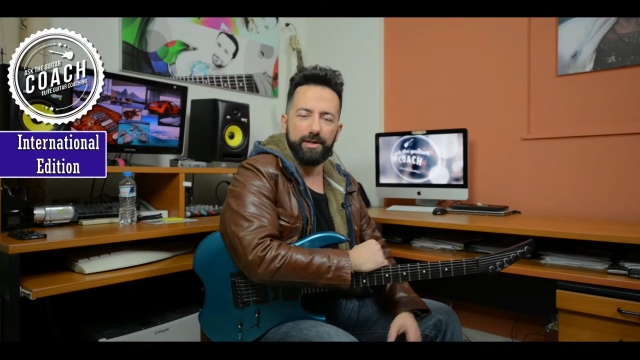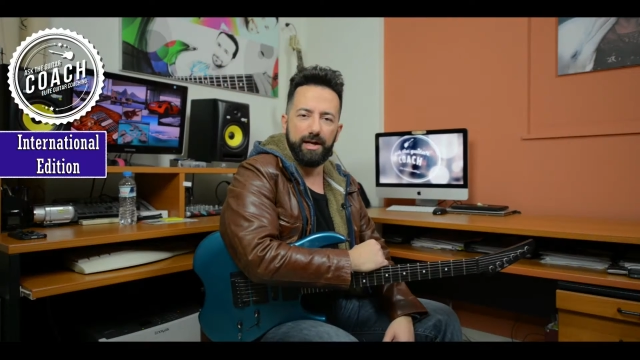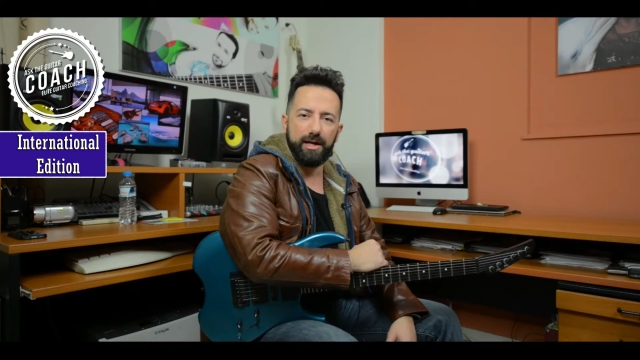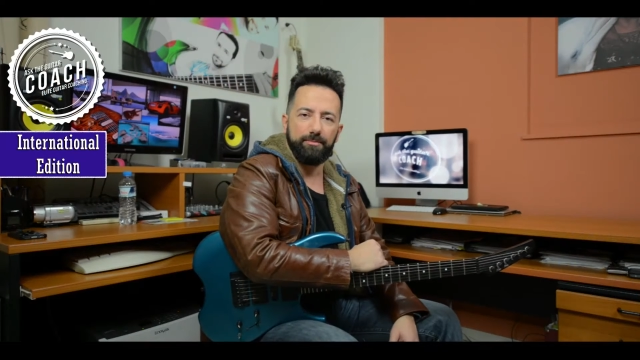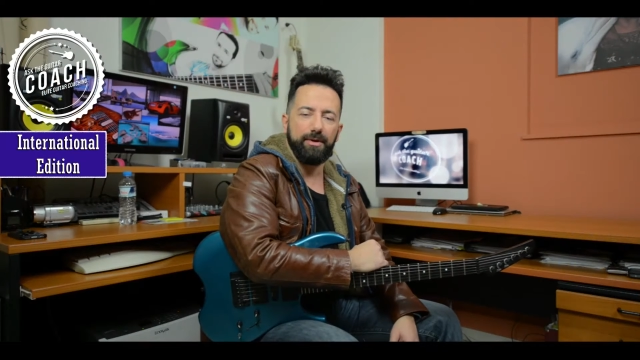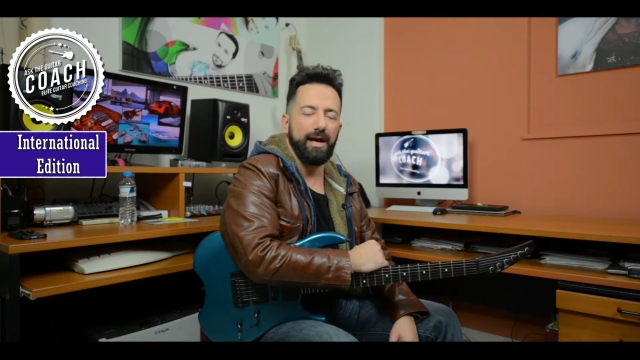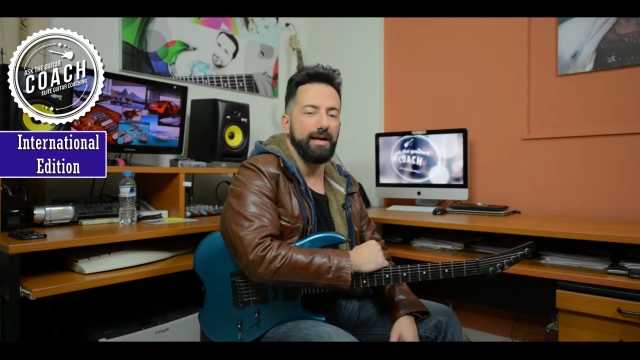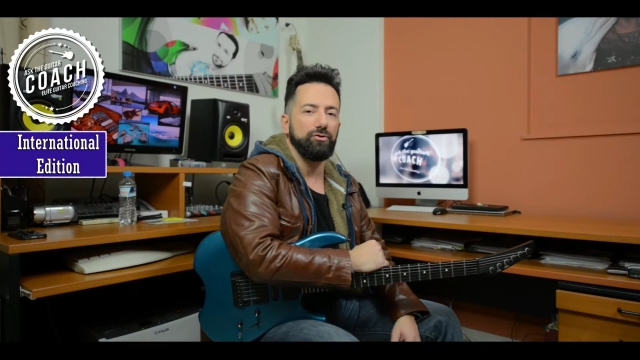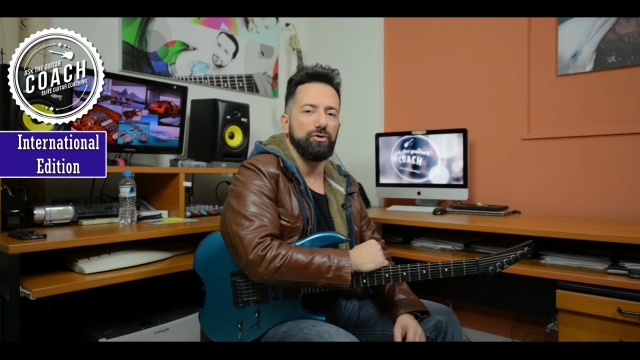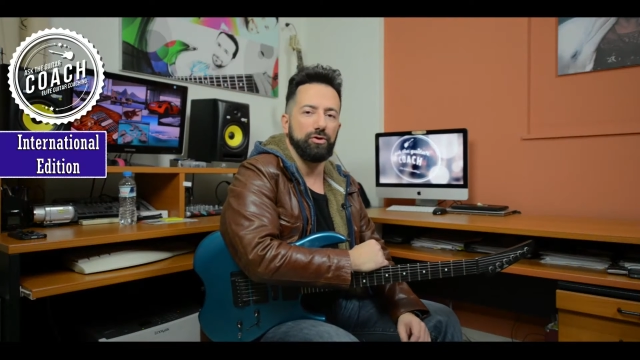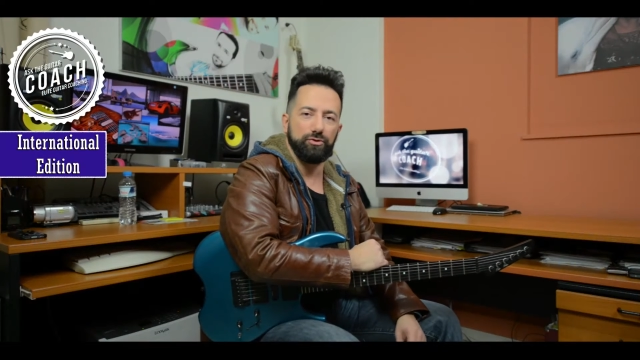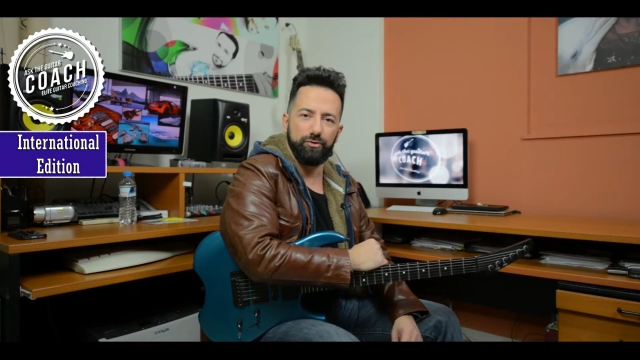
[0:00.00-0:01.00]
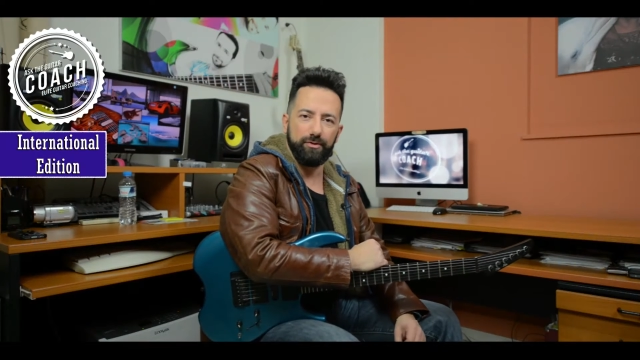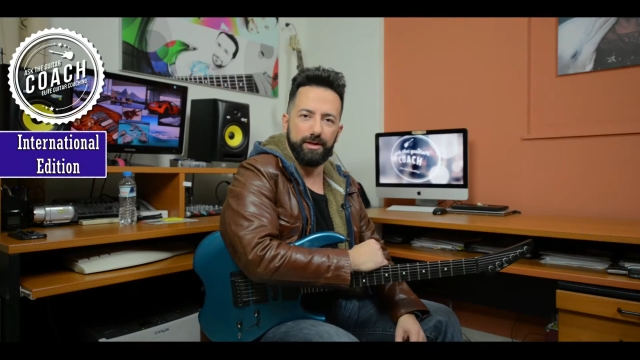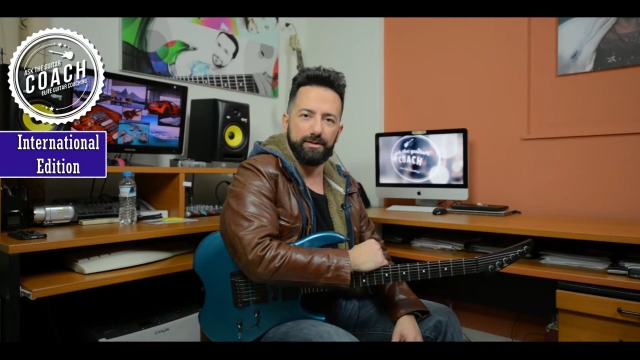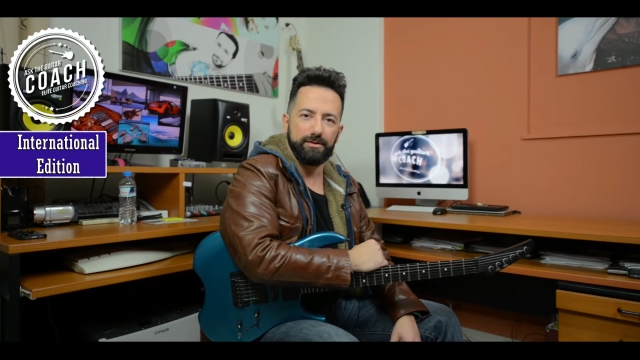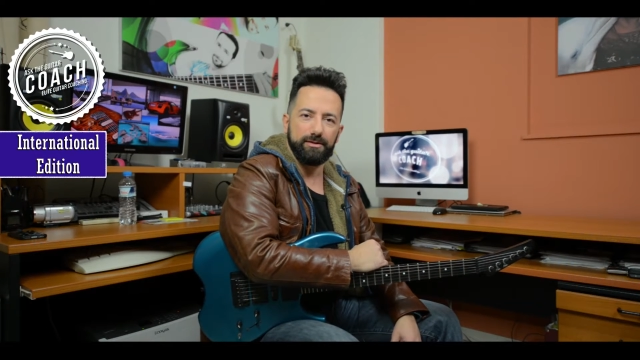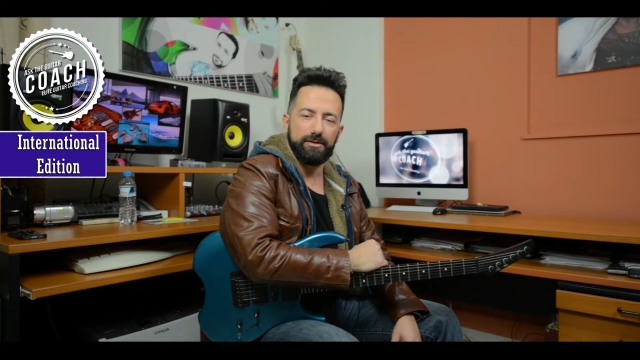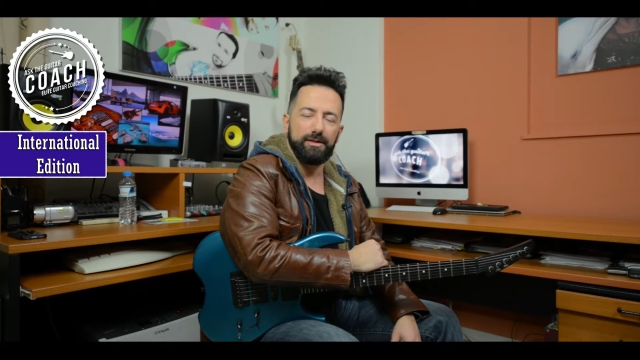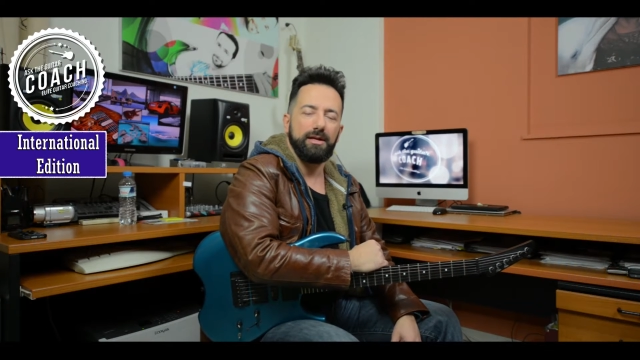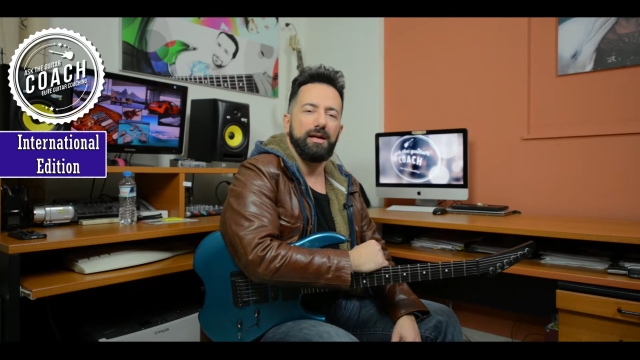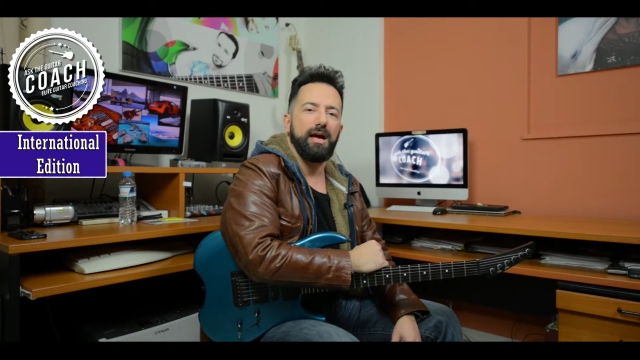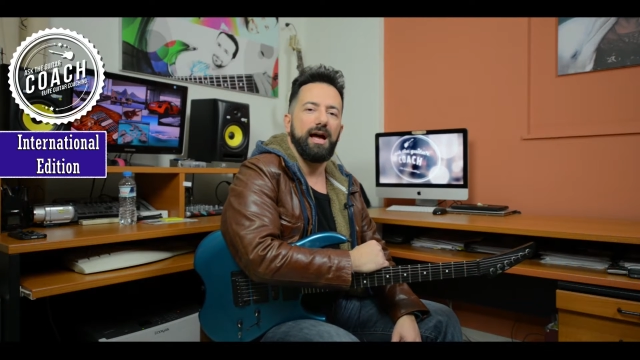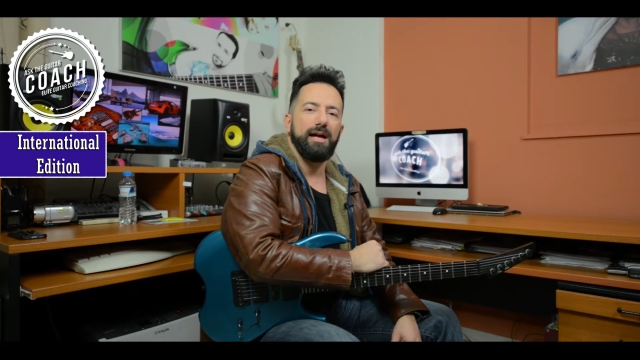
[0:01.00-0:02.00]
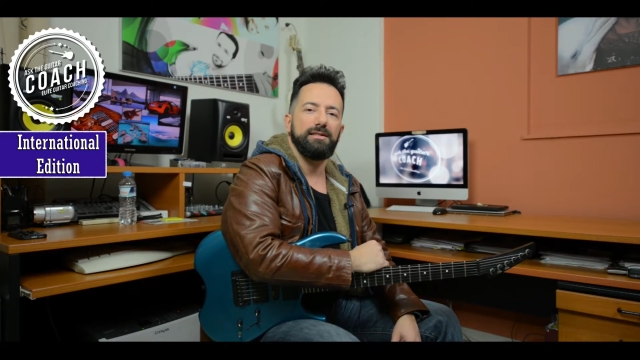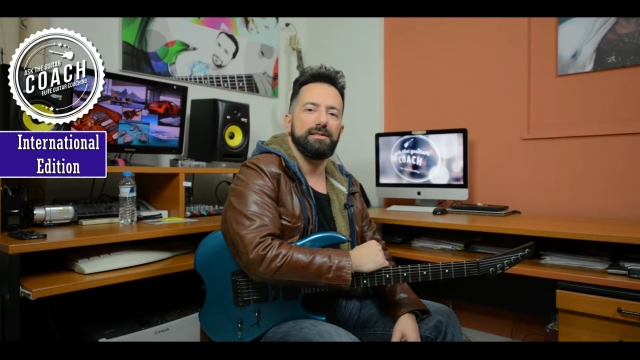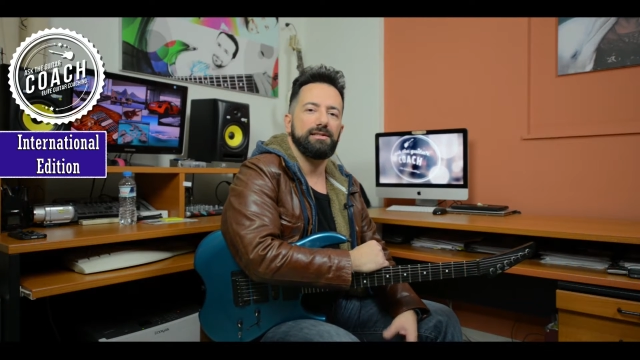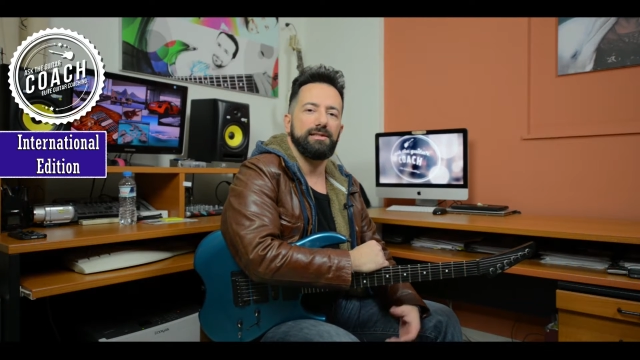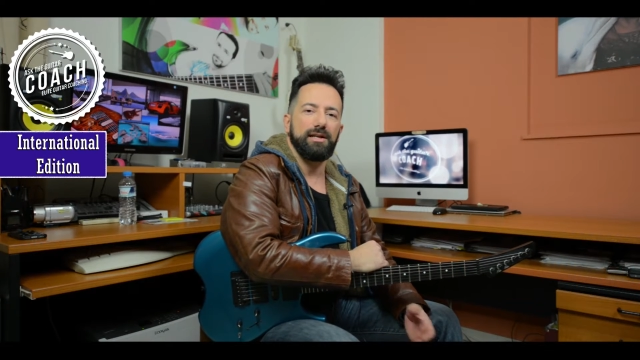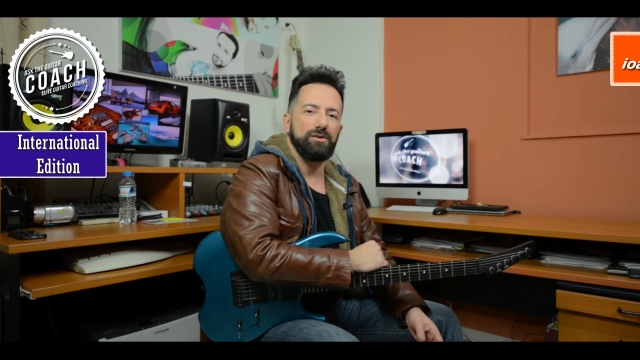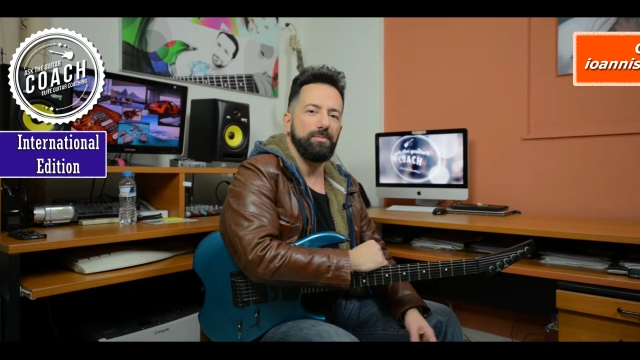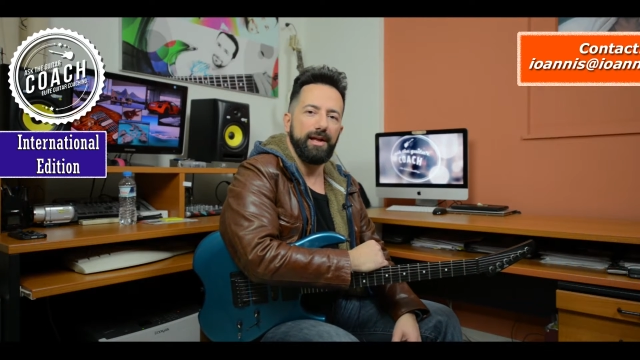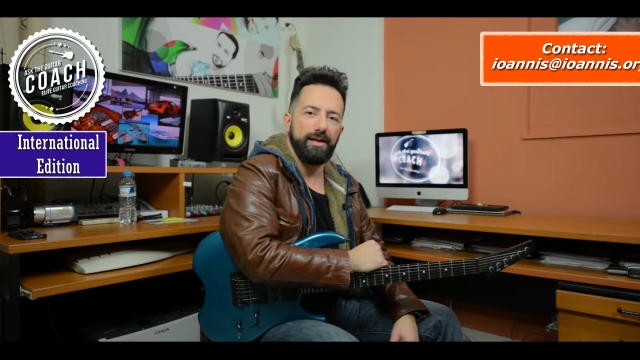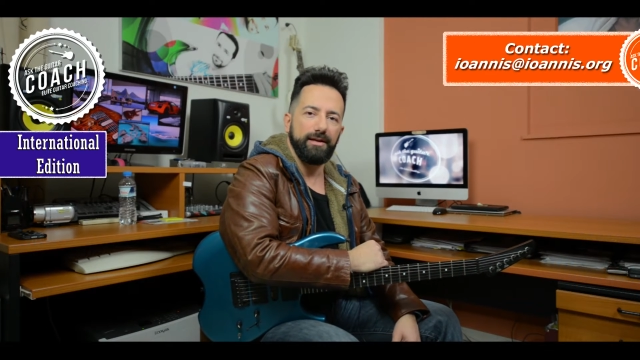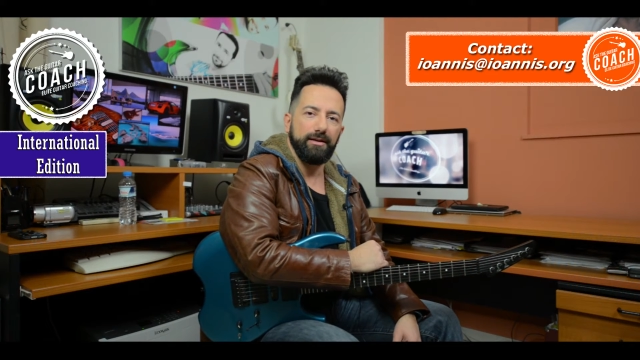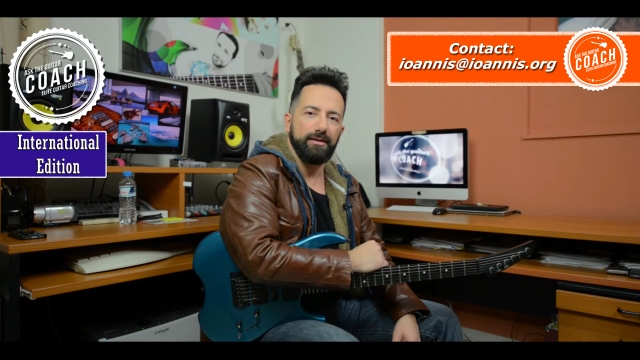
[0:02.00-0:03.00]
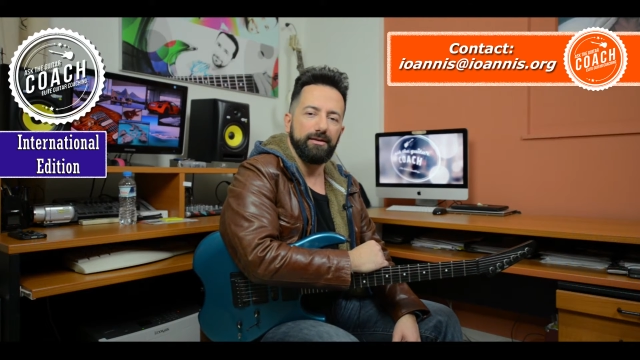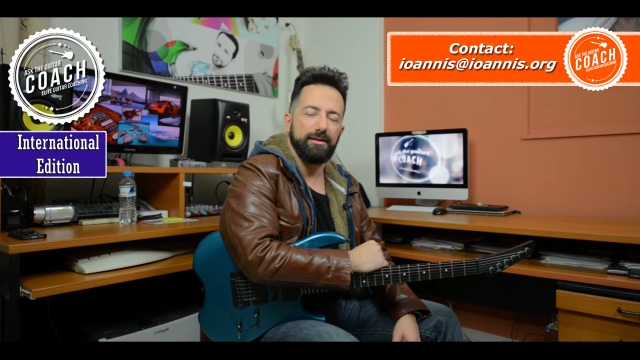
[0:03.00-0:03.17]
time, I do not do that. I just start playing